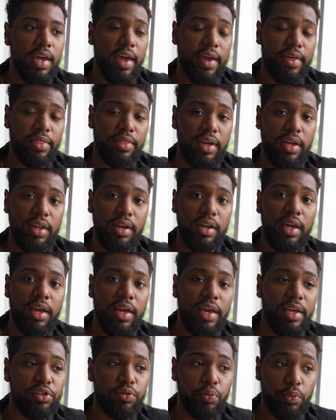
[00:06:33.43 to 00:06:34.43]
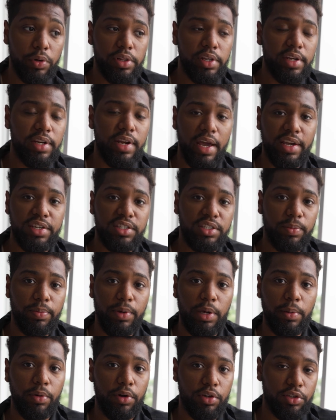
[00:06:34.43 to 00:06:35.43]
And then it's really nice to
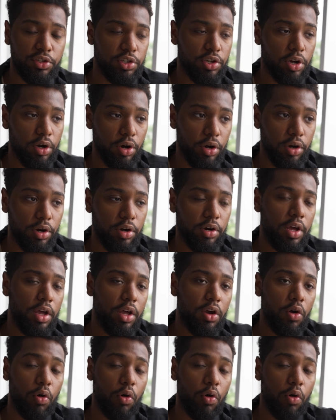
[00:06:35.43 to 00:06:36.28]
be able to turn